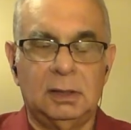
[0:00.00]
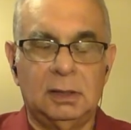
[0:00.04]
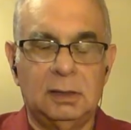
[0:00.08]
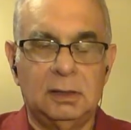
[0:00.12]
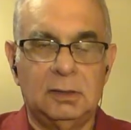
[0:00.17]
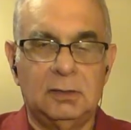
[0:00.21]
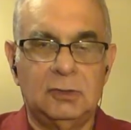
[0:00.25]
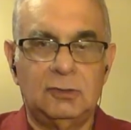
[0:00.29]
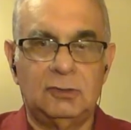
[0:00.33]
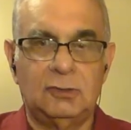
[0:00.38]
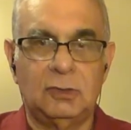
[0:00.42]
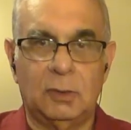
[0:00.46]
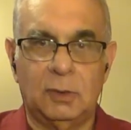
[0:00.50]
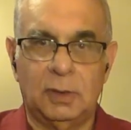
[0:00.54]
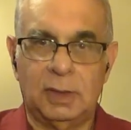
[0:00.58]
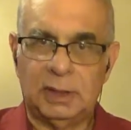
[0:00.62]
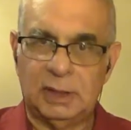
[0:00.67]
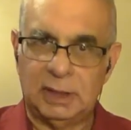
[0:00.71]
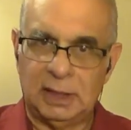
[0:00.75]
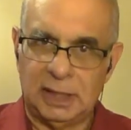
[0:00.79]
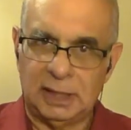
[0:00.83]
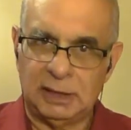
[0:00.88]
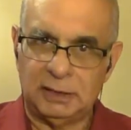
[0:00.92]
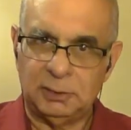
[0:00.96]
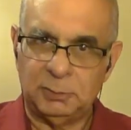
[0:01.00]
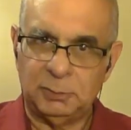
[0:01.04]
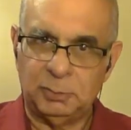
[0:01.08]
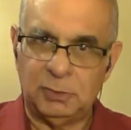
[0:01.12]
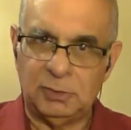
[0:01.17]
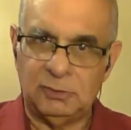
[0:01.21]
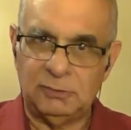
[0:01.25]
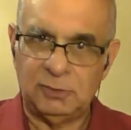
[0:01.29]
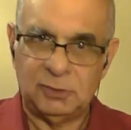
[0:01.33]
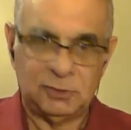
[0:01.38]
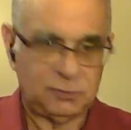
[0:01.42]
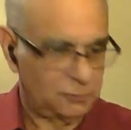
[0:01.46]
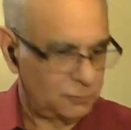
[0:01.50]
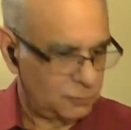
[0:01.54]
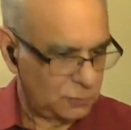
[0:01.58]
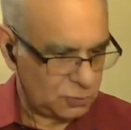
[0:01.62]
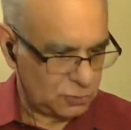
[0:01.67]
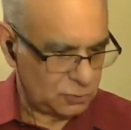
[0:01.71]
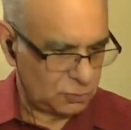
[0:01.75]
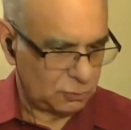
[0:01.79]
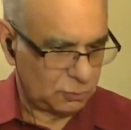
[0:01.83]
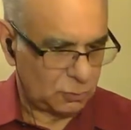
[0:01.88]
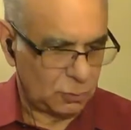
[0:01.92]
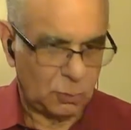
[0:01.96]
So unlike the previous
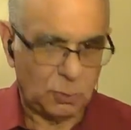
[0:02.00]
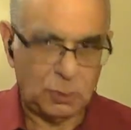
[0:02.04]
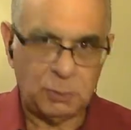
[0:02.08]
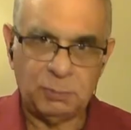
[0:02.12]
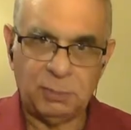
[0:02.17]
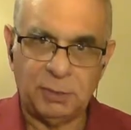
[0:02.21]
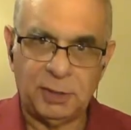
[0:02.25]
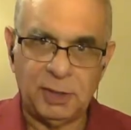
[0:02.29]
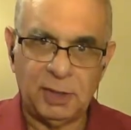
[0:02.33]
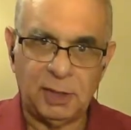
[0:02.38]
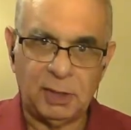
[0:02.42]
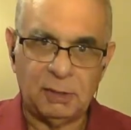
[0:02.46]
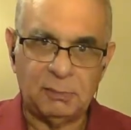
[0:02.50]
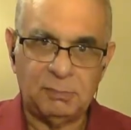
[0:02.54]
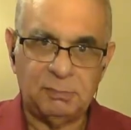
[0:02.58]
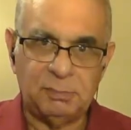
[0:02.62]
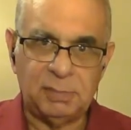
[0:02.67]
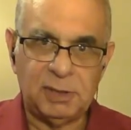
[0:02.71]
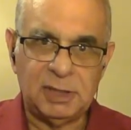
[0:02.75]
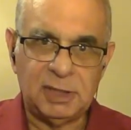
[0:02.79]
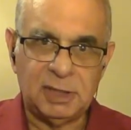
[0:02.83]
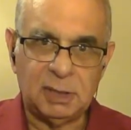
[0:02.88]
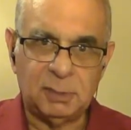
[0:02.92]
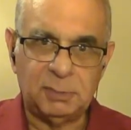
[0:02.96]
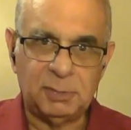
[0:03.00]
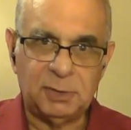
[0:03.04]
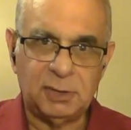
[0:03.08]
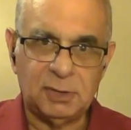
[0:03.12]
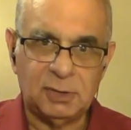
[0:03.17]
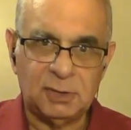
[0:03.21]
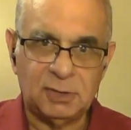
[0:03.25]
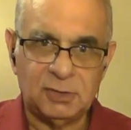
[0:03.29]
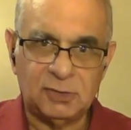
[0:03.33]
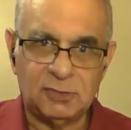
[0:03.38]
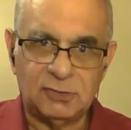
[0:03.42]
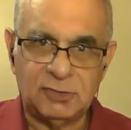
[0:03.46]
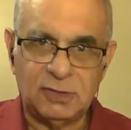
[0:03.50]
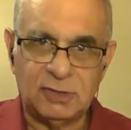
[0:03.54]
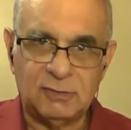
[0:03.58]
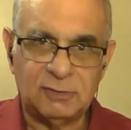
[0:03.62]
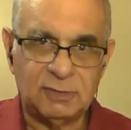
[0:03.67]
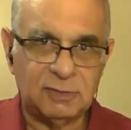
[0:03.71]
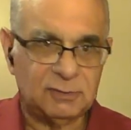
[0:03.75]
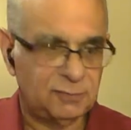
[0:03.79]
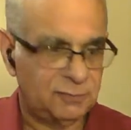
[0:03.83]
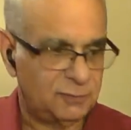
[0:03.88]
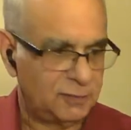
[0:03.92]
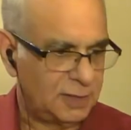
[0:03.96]
version where we played our B up here on the
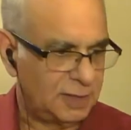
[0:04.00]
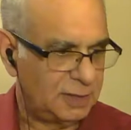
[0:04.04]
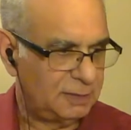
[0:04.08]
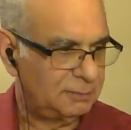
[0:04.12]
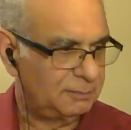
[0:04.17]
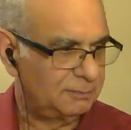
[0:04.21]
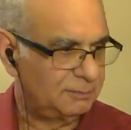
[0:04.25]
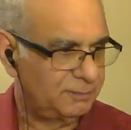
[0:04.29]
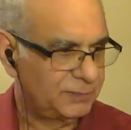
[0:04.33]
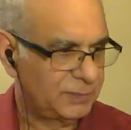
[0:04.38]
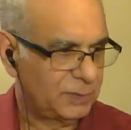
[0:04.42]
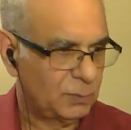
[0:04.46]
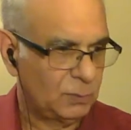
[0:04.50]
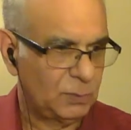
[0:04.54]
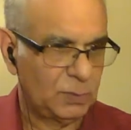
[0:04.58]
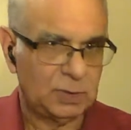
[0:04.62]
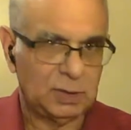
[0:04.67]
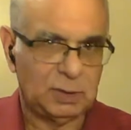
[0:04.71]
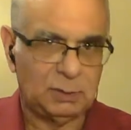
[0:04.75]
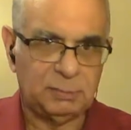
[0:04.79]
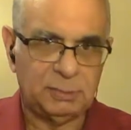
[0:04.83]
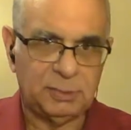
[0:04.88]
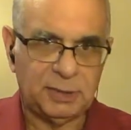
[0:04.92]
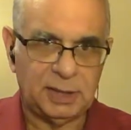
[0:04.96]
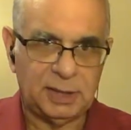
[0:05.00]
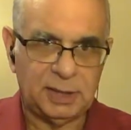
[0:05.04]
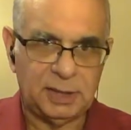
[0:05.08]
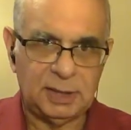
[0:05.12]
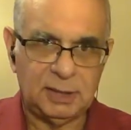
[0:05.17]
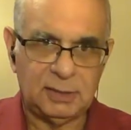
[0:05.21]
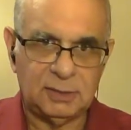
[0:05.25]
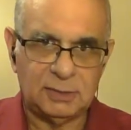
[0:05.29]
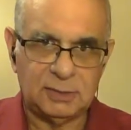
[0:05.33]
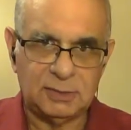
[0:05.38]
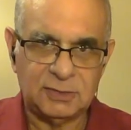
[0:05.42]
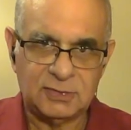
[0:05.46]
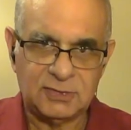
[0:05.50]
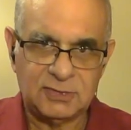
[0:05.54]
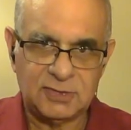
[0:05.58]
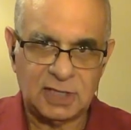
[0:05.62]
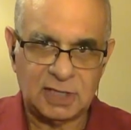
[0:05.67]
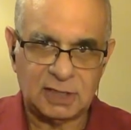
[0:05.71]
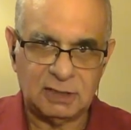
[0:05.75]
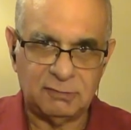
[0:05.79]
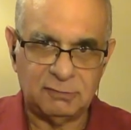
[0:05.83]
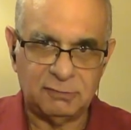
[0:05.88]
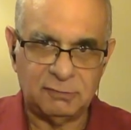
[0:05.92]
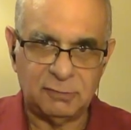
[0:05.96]
7th fret, we're going to play it here on the
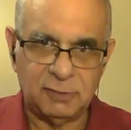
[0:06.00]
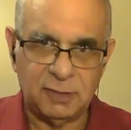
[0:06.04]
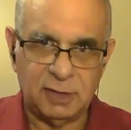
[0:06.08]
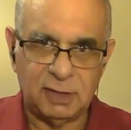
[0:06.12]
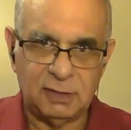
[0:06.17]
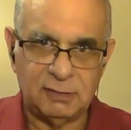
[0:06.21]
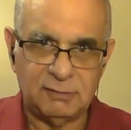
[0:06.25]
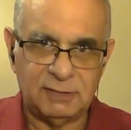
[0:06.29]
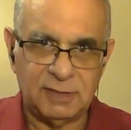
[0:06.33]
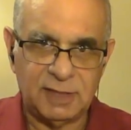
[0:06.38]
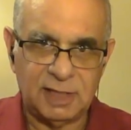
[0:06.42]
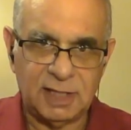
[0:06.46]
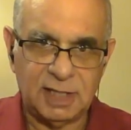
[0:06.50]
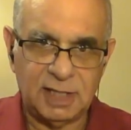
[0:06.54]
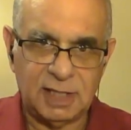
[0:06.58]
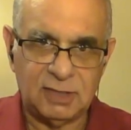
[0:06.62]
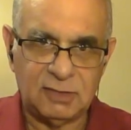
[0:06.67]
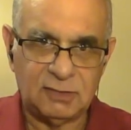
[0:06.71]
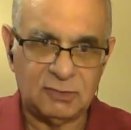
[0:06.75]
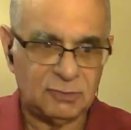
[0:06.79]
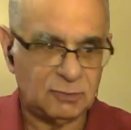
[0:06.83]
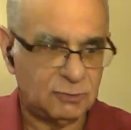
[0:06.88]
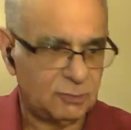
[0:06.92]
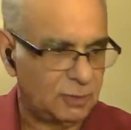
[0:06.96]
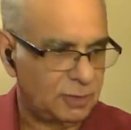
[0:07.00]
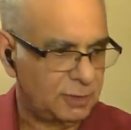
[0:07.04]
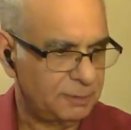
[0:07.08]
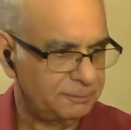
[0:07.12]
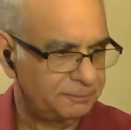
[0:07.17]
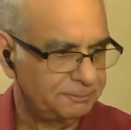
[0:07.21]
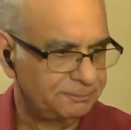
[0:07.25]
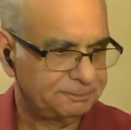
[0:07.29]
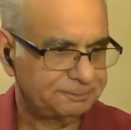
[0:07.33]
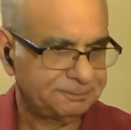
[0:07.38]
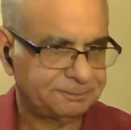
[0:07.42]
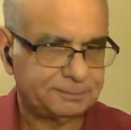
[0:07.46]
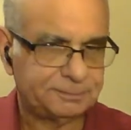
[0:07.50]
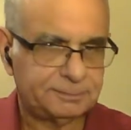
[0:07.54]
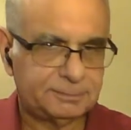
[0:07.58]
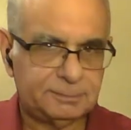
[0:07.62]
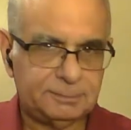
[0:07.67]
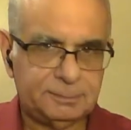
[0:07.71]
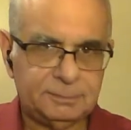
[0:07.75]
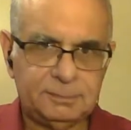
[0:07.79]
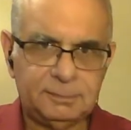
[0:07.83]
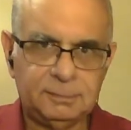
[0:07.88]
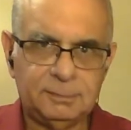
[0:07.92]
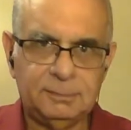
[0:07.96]
2nd fret of the A string.
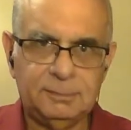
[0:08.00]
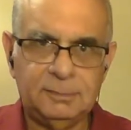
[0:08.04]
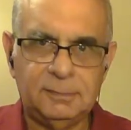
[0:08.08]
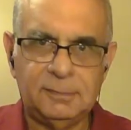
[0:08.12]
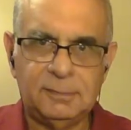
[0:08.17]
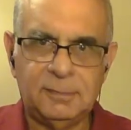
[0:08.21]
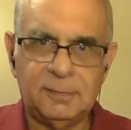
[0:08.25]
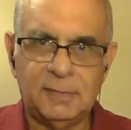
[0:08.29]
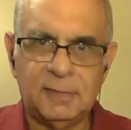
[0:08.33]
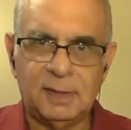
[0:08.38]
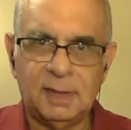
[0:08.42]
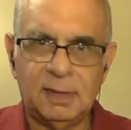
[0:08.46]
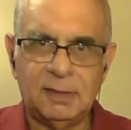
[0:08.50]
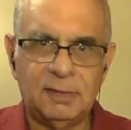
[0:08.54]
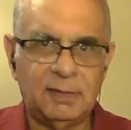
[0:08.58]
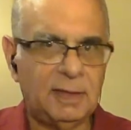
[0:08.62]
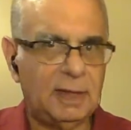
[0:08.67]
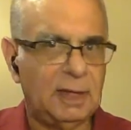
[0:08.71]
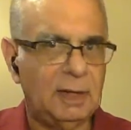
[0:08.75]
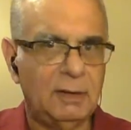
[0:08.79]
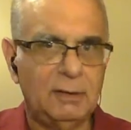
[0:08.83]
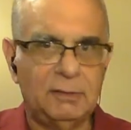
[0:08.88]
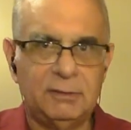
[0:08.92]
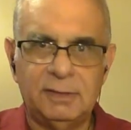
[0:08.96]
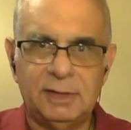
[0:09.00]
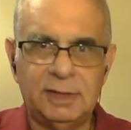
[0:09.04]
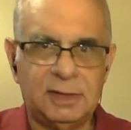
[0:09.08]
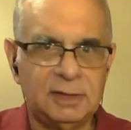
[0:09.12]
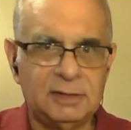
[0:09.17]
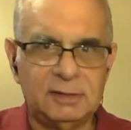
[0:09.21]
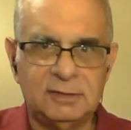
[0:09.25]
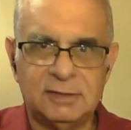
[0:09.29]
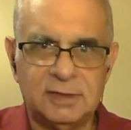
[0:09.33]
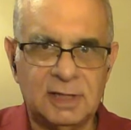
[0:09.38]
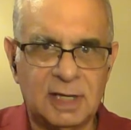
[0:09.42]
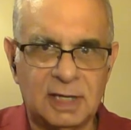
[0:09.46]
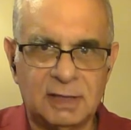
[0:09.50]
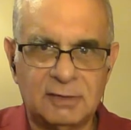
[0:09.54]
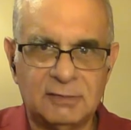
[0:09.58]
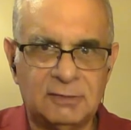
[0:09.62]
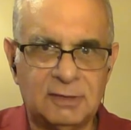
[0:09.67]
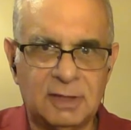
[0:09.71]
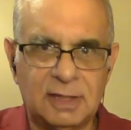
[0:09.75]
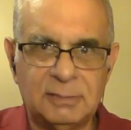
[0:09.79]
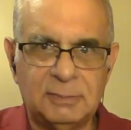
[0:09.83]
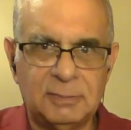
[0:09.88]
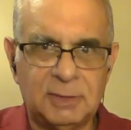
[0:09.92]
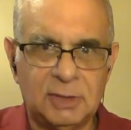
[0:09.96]
They are the exact
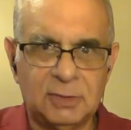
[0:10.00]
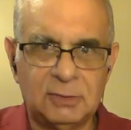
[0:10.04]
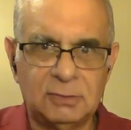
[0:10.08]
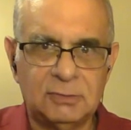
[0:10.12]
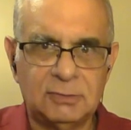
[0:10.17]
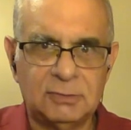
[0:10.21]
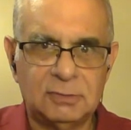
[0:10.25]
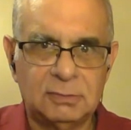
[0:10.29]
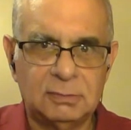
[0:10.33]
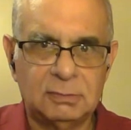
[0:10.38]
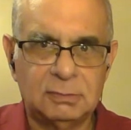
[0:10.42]
same notes.